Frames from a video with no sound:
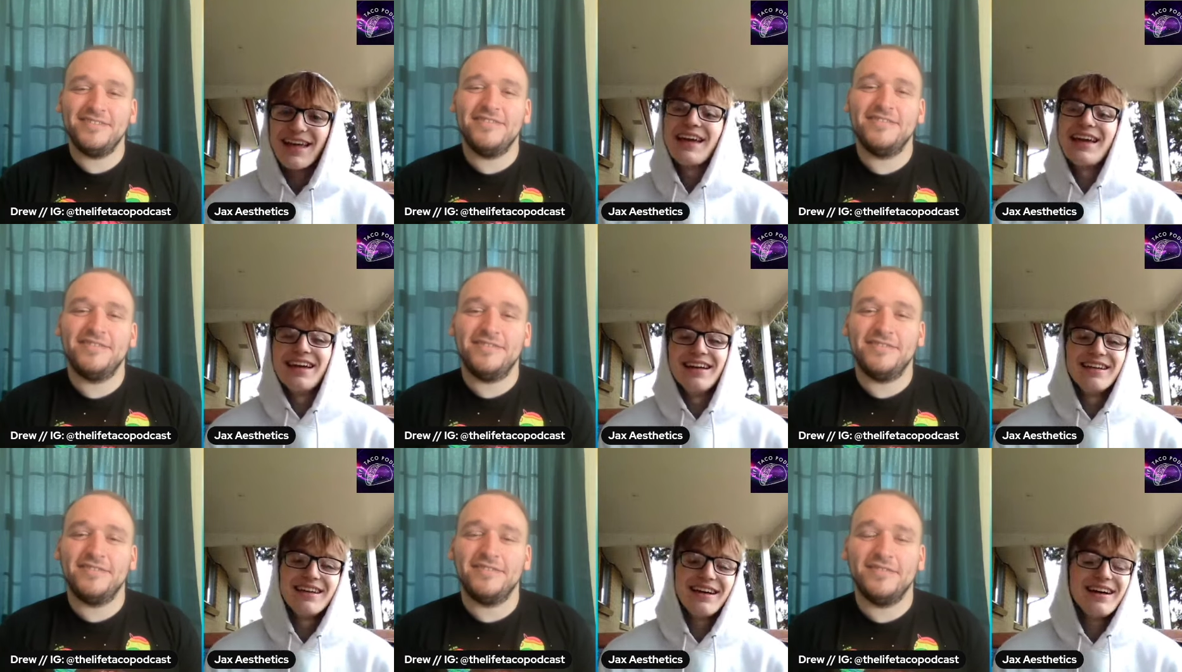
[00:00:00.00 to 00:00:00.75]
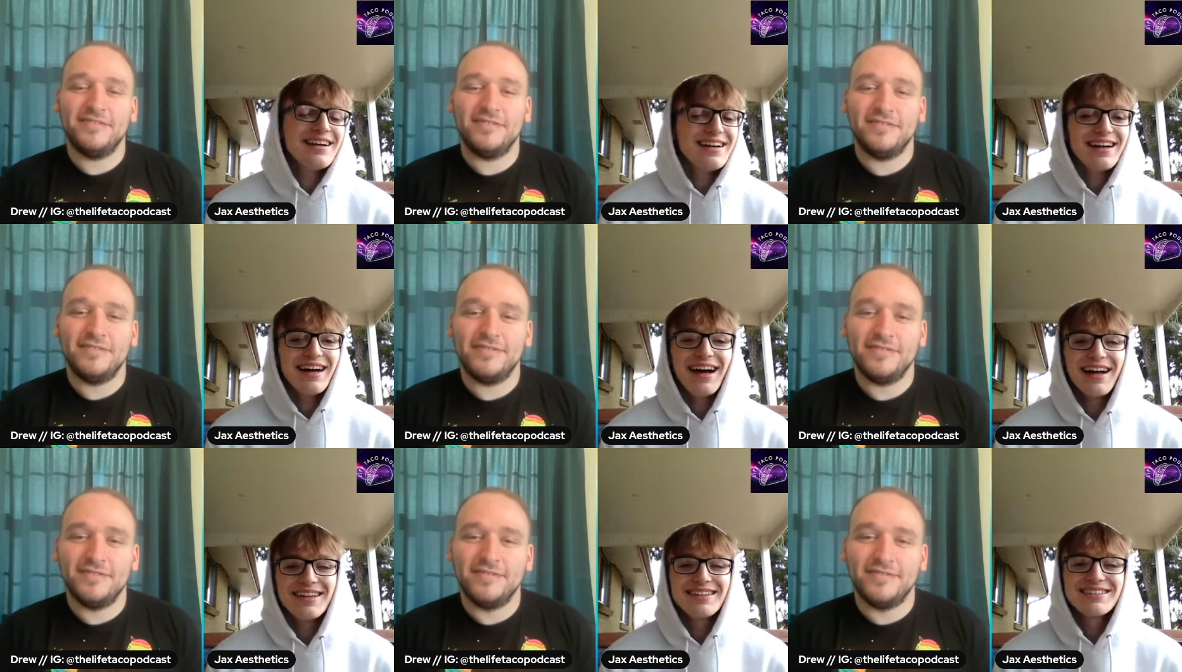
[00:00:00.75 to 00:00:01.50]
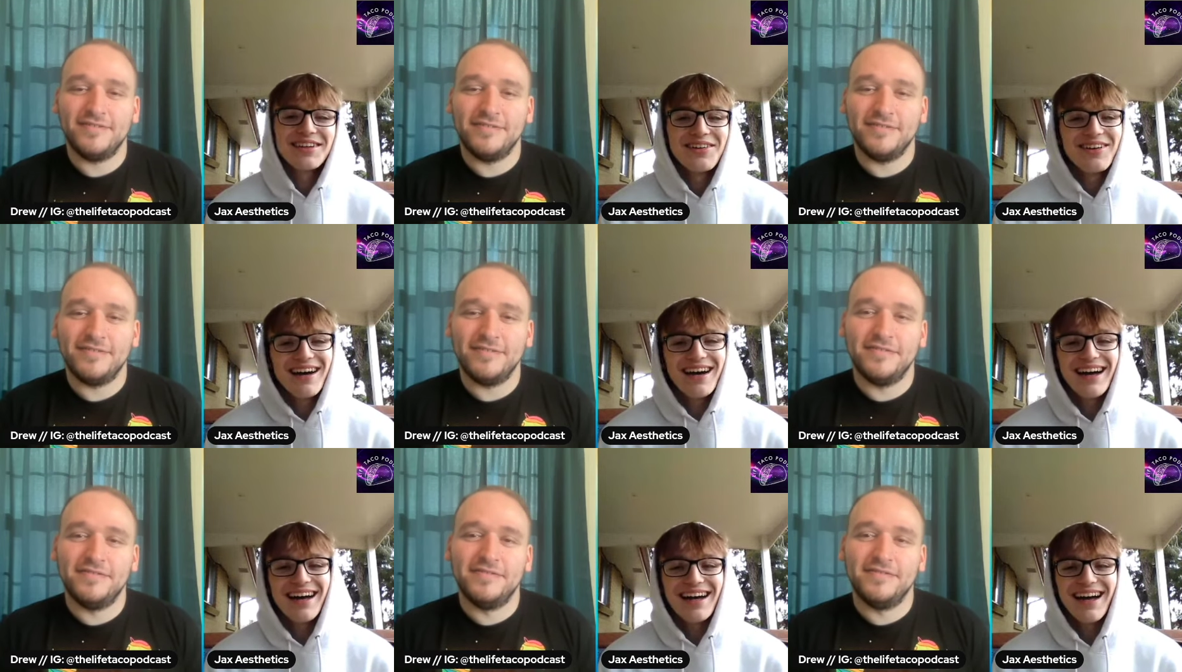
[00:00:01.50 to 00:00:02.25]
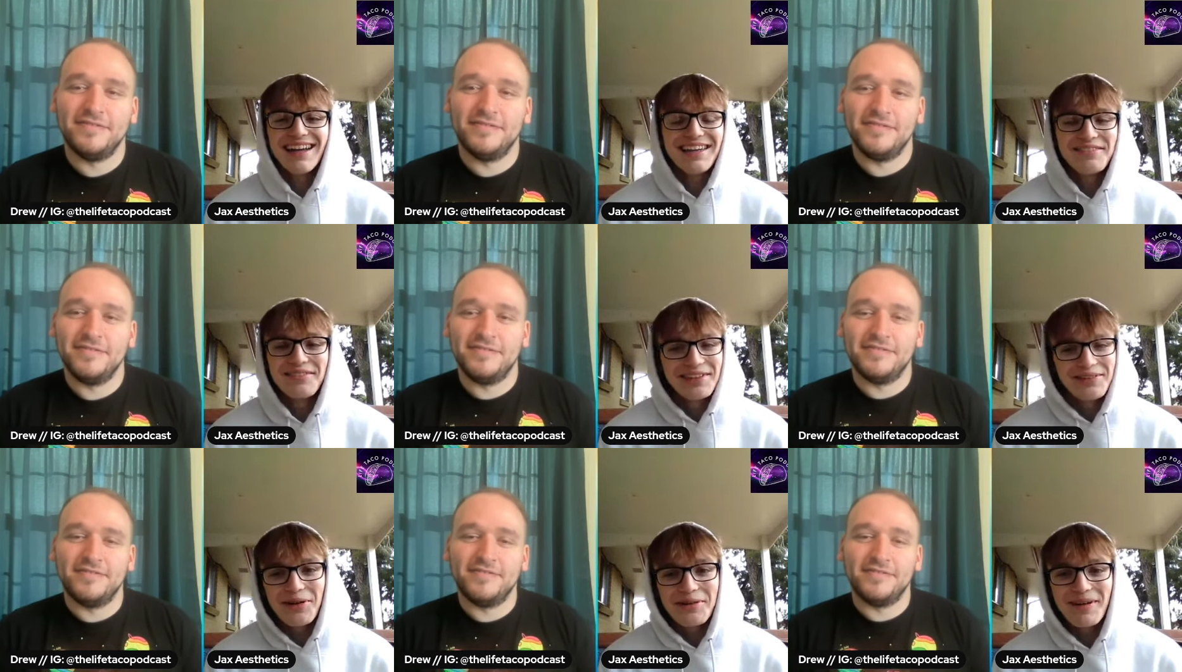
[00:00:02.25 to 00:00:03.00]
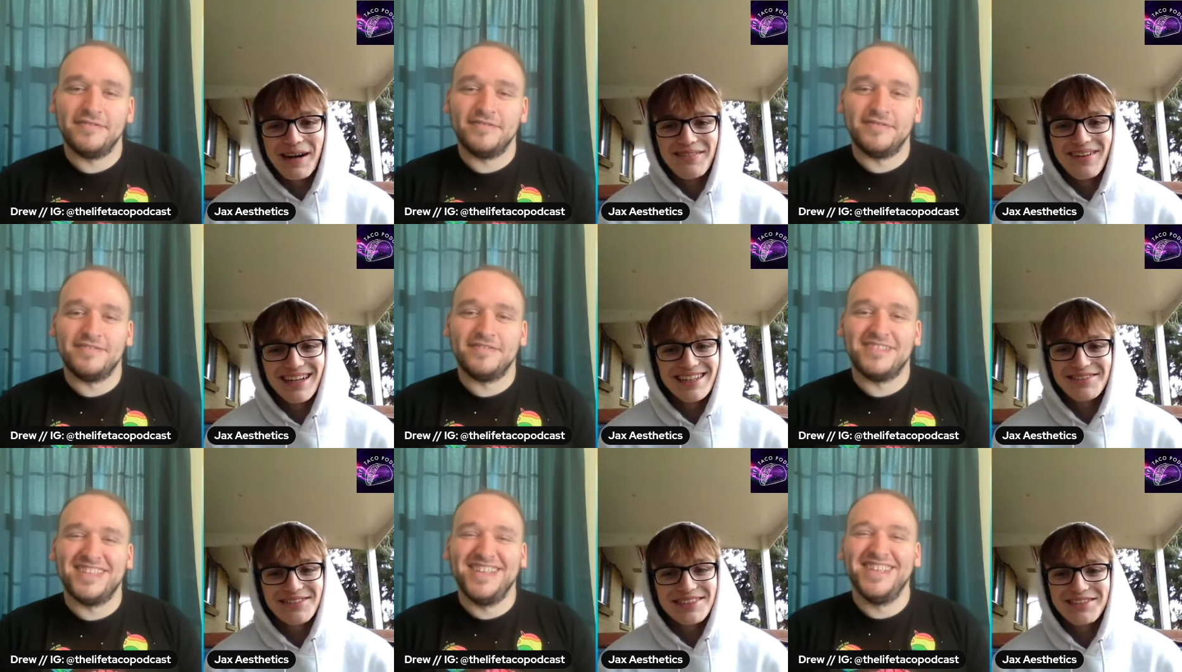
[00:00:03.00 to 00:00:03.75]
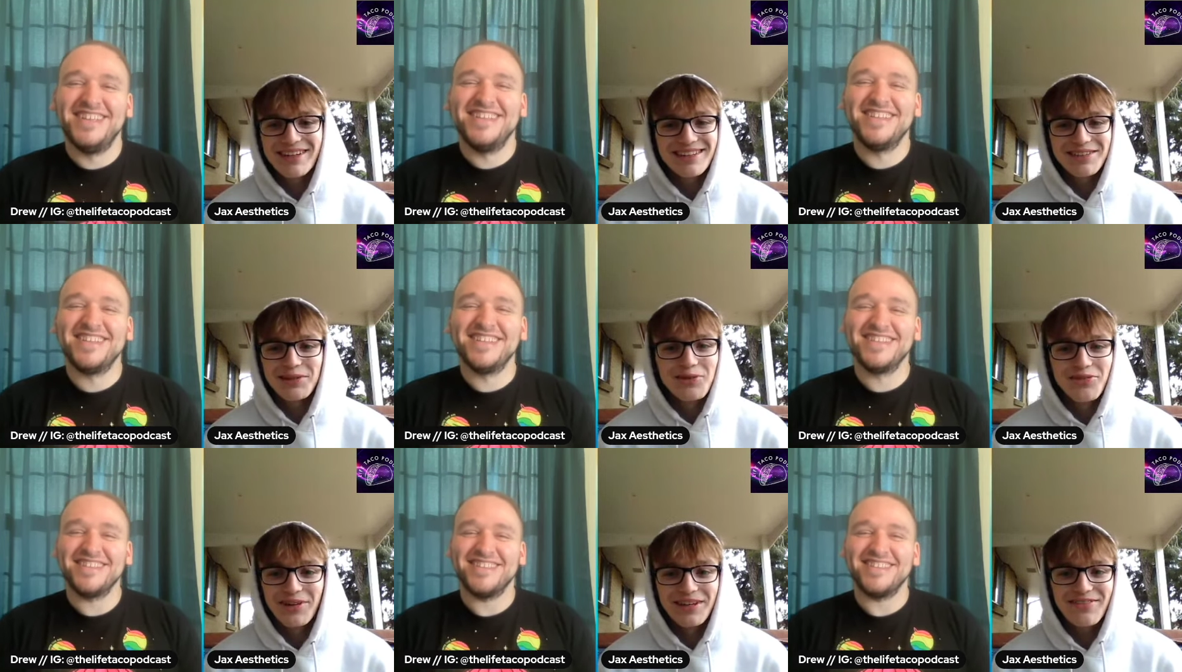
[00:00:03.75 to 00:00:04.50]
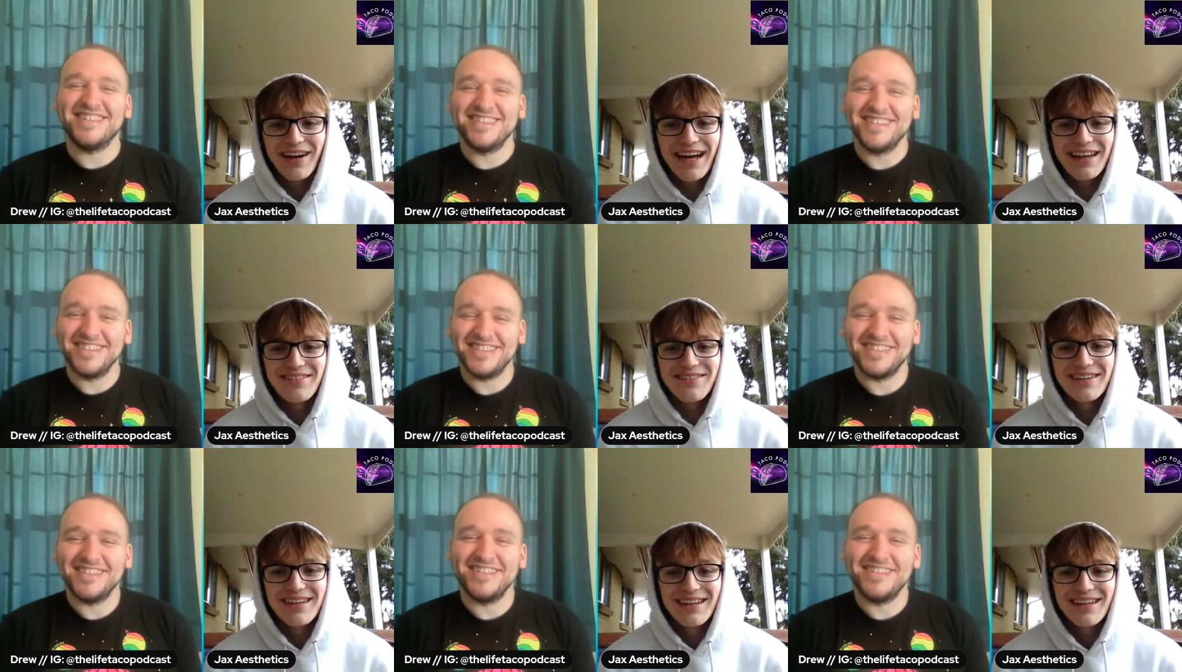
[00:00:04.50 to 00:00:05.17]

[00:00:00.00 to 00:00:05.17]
Speaker 1: And so I didn't really warm up. I just went straight to two forty-five,